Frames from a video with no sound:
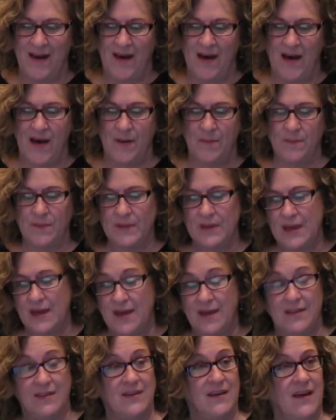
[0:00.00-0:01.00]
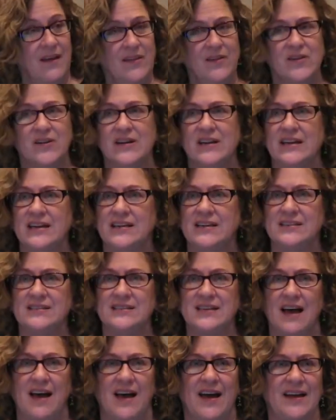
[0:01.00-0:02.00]
The other
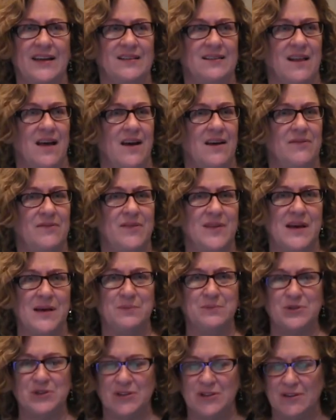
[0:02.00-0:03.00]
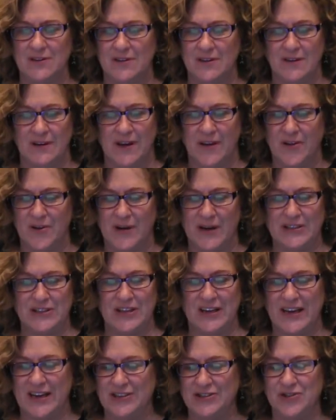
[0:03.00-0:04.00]
is I'd love them to learn other
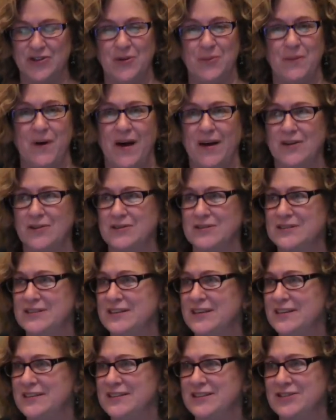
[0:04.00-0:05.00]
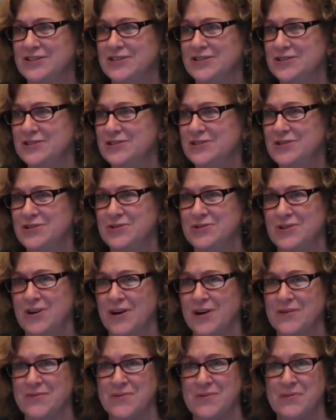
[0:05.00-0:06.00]
educational models in addition to
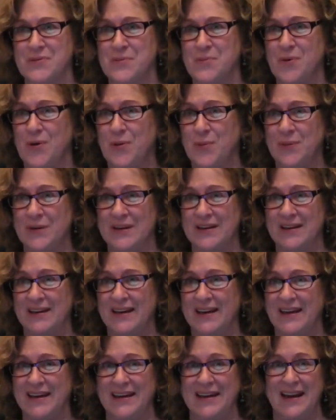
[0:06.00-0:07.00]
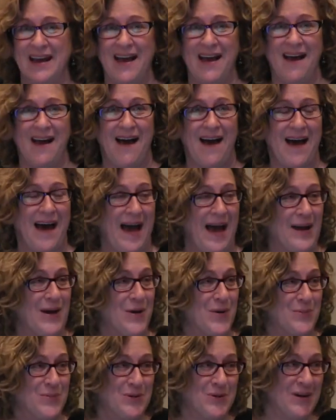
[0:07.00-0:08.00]
talking from the pulpit, and I
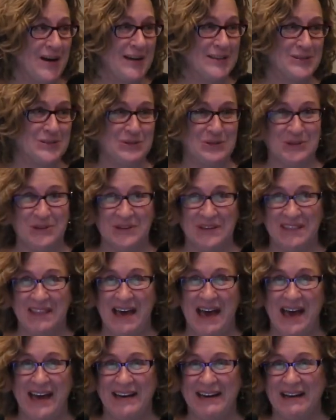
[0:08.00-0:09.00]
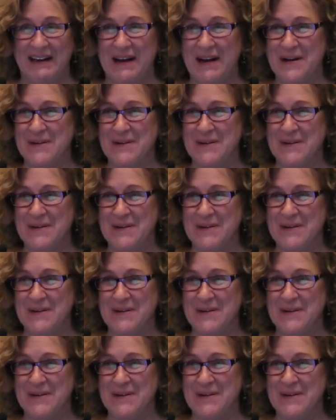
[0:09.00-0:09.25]
hope you guys are doing that.